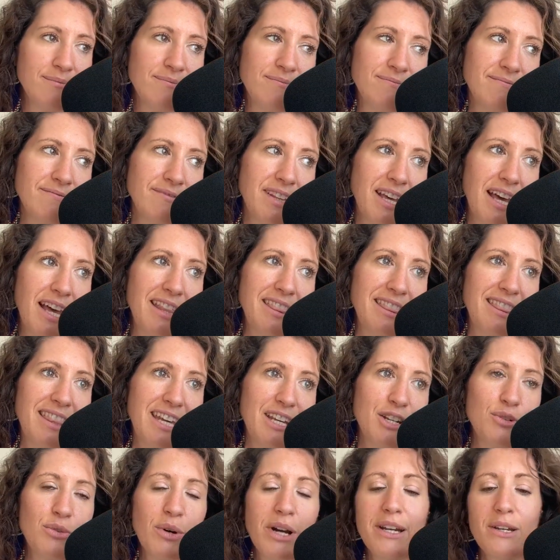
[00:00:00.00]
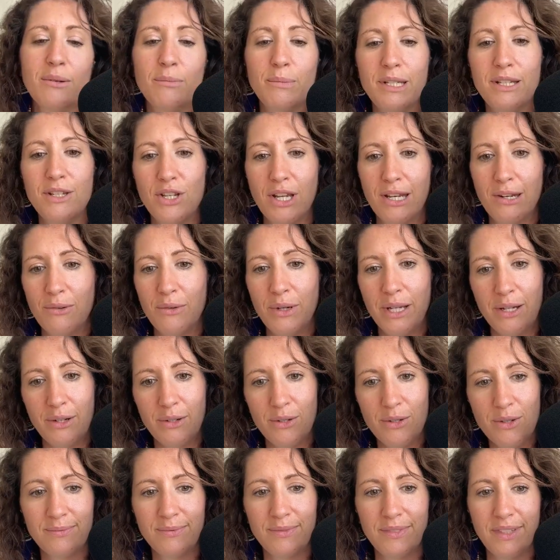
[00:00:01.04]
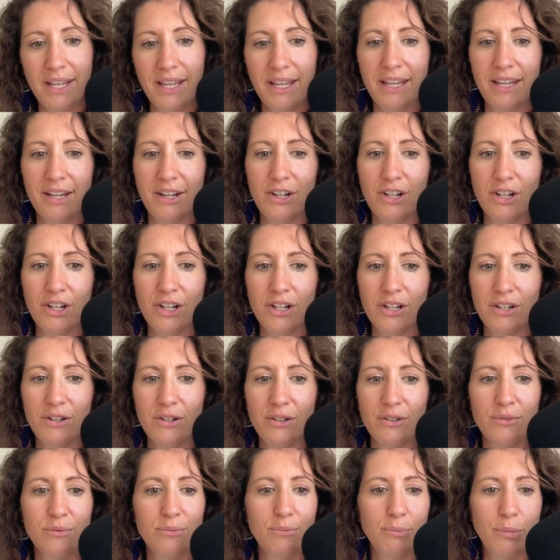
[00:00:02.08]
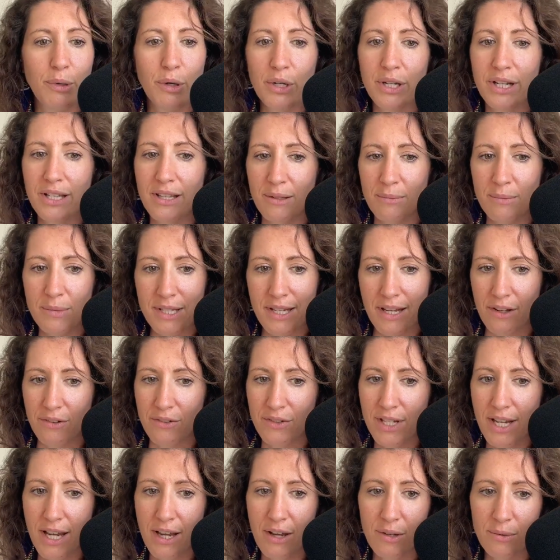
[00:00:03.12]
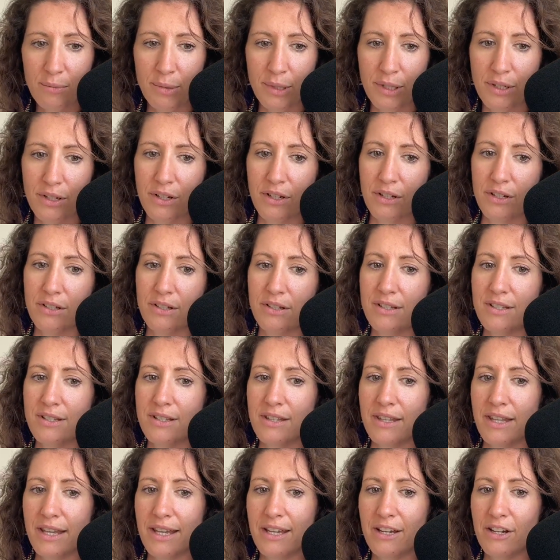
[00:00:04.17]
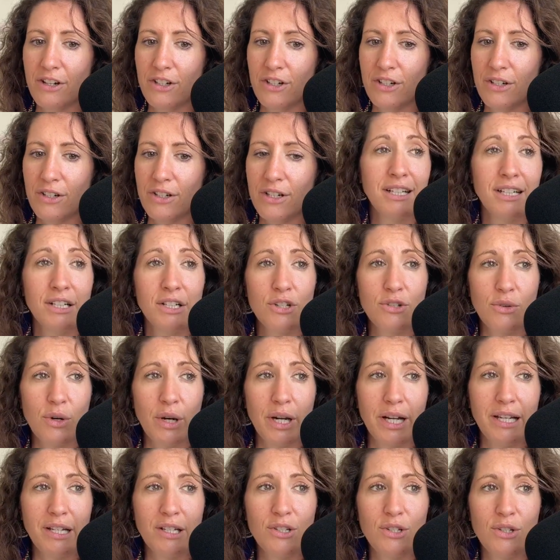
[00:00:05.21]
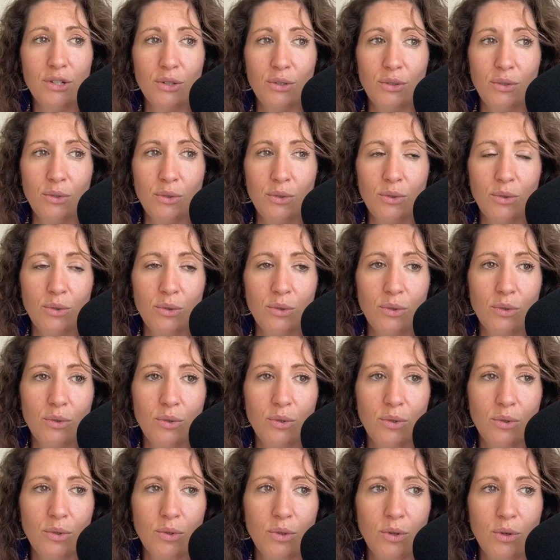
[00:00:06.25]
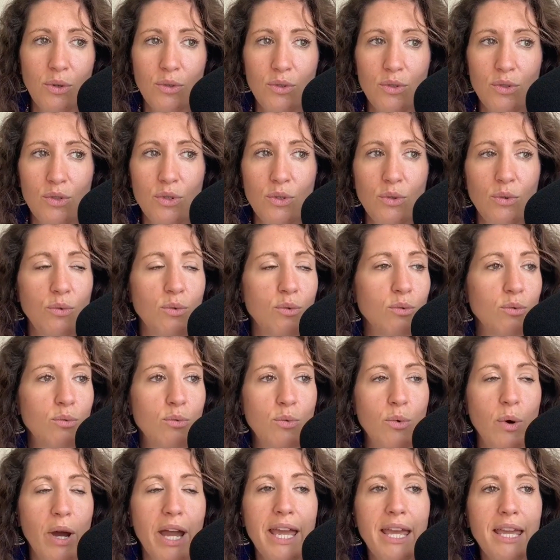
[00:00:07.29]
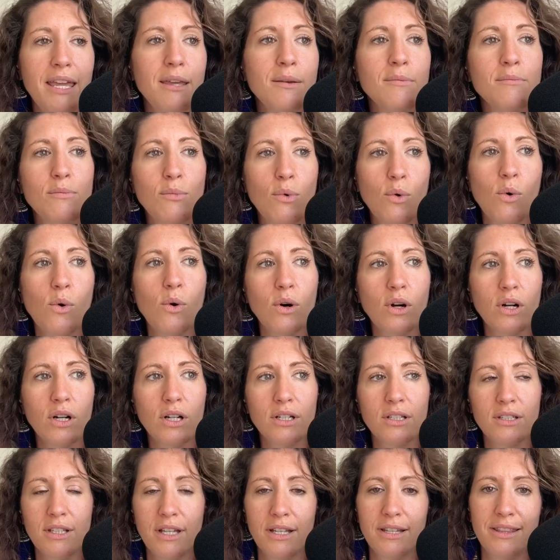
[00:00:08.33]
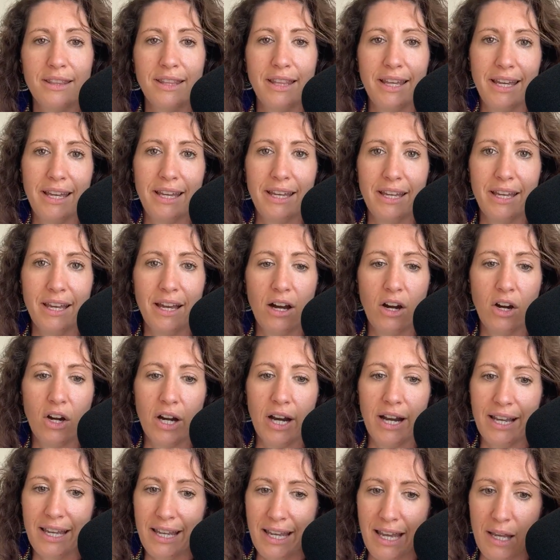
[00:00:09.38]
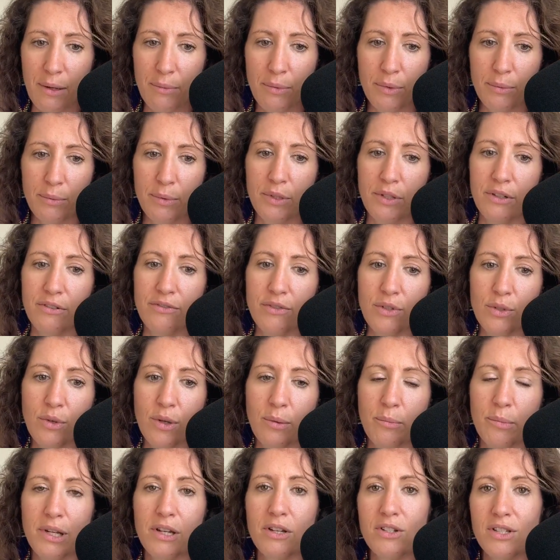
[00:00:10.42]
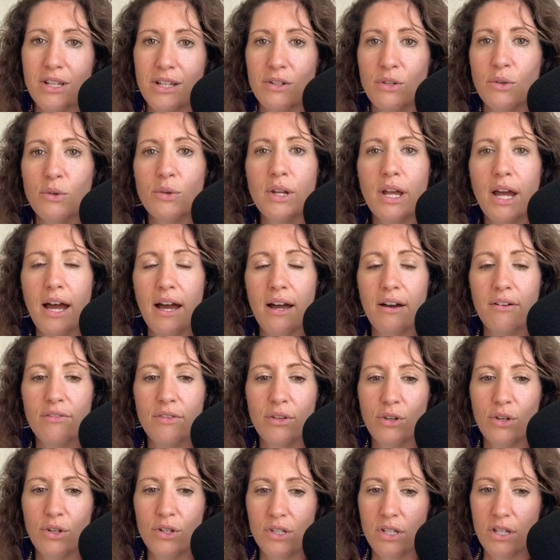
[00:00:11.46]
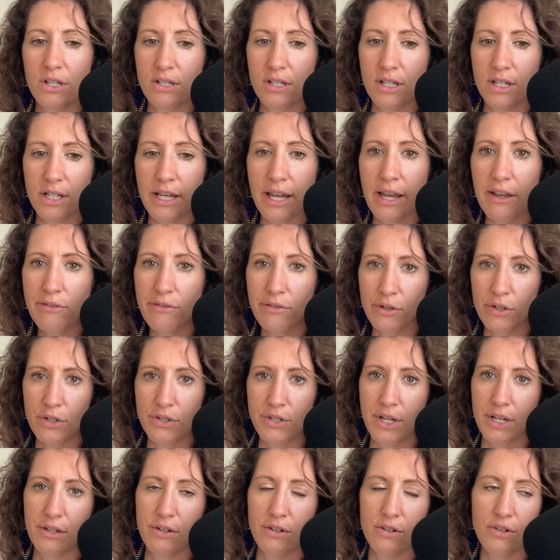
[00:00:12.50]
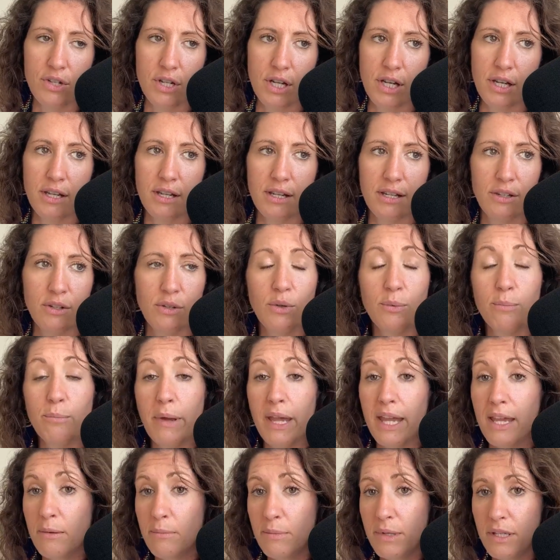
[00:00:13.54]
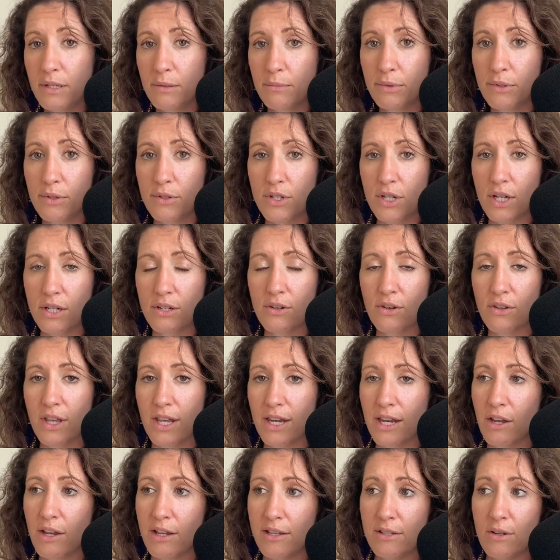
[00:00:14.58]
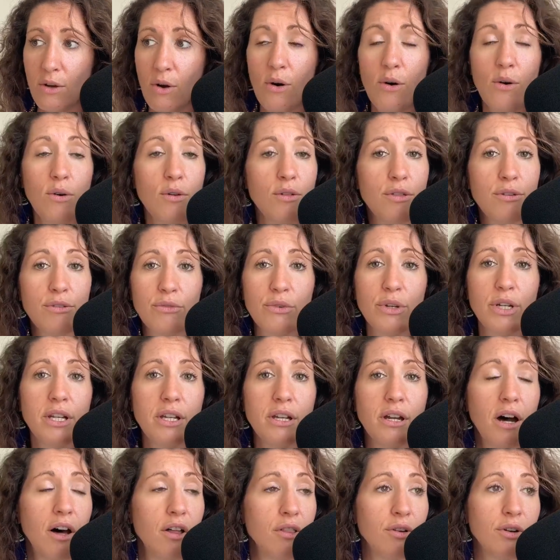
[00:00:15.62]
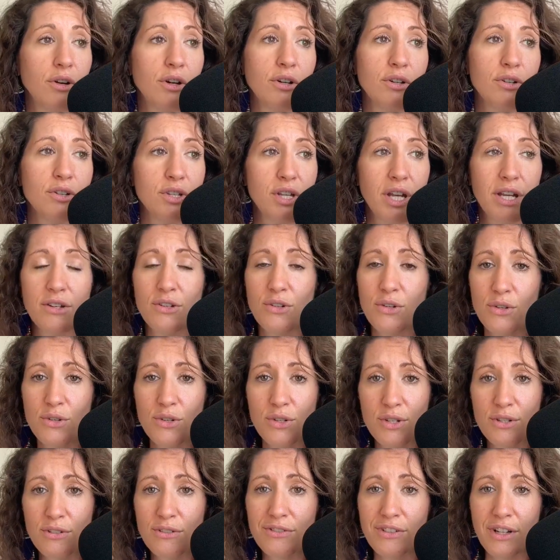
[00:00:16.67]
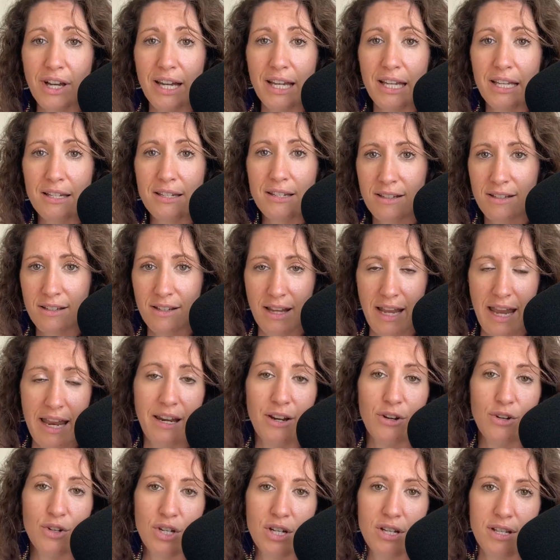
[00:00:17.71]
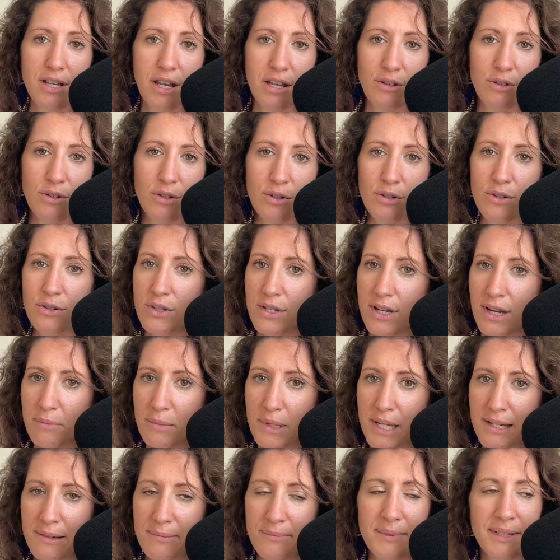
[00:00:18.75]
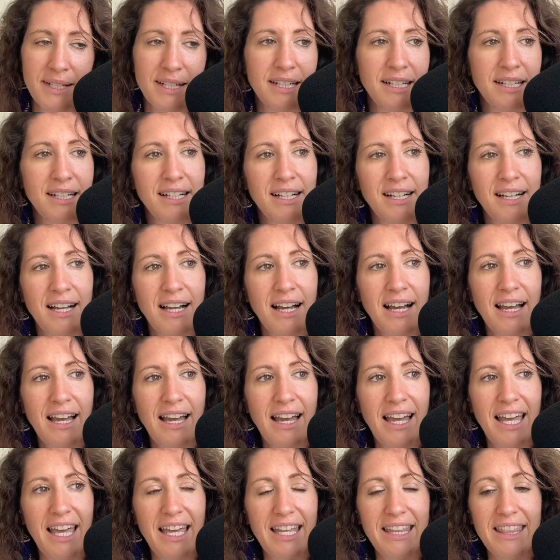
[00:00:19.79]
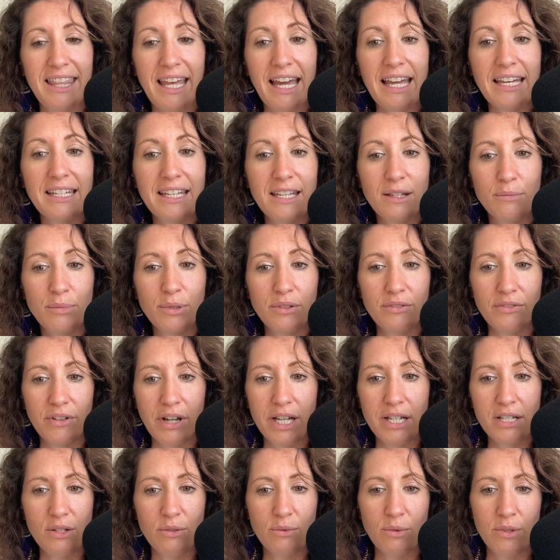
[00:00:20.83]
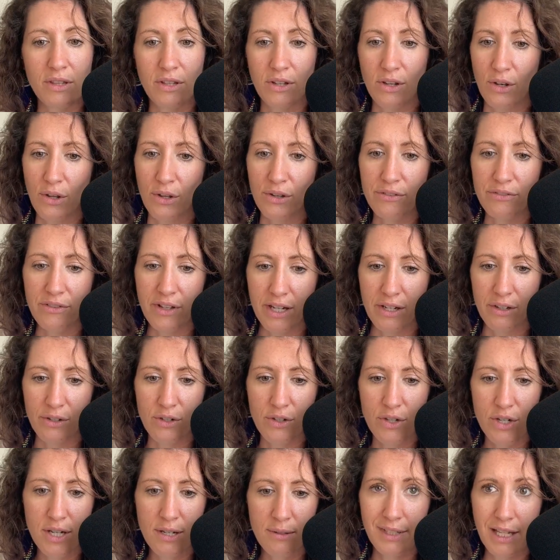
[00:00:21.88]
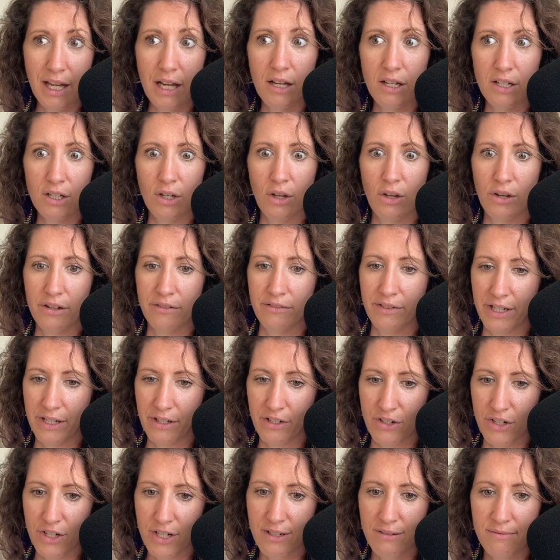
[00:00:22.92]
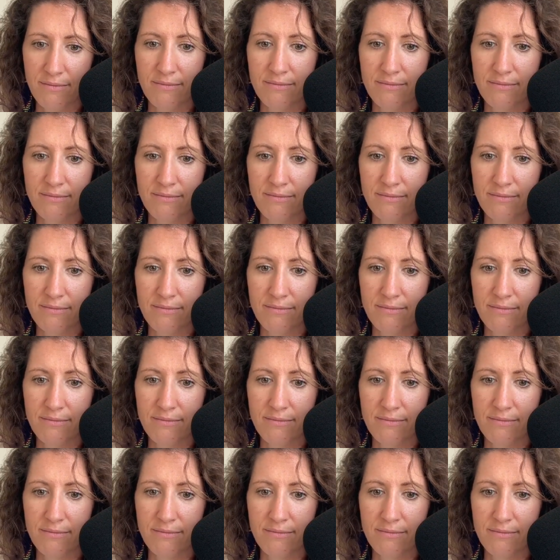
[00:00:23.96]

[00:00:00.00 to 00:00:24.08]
that they try to be generators. They are burning themselves out because they are trying to do way more than they are capable of doing because they don't have the consistent life force energy. You may be a projector that has all three other centers defined, energy centers, I mean. And that can provide you with a lot of energy, a lot of energy.